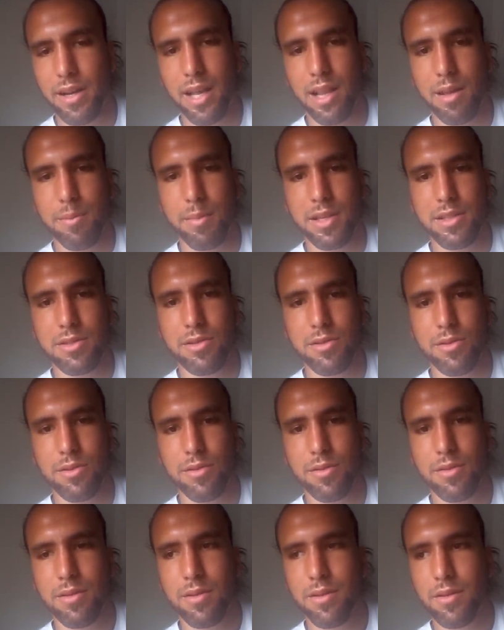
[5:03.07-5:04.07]

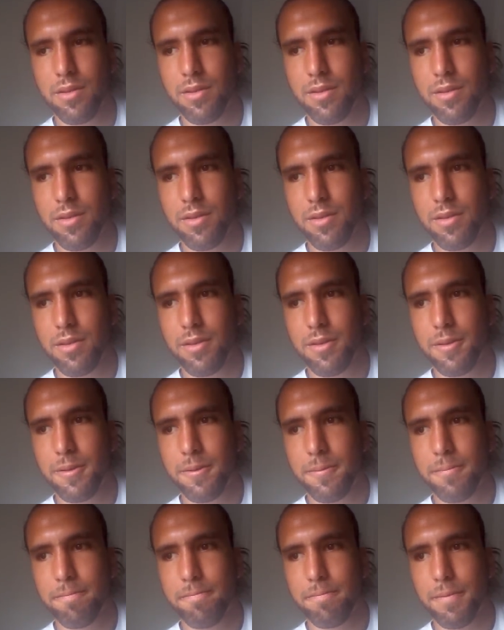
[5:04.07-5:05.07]
elemental
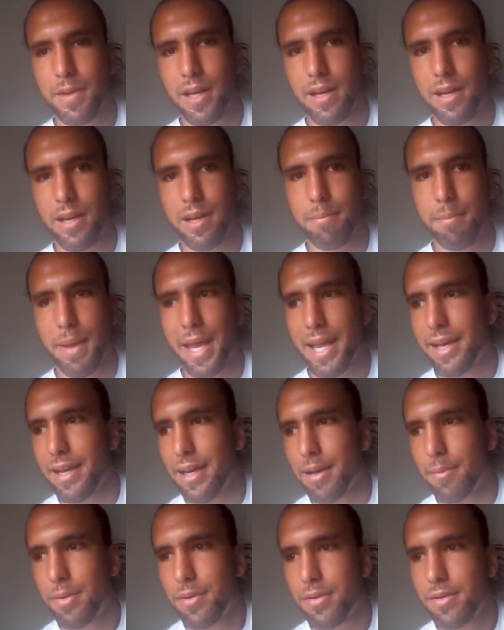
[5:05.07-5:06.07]
uh,
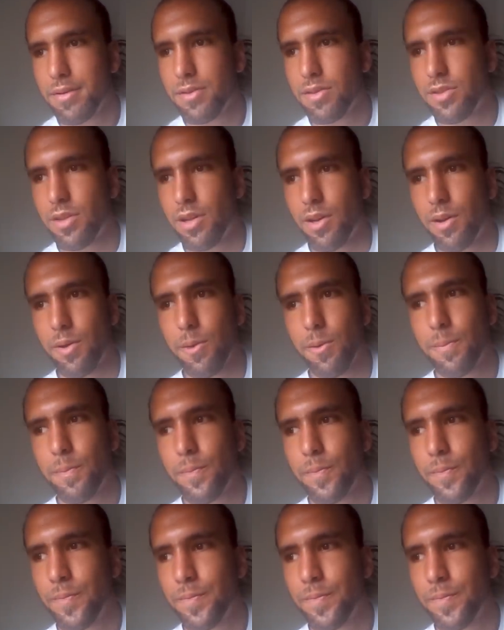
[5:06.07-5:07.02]
makeup. So,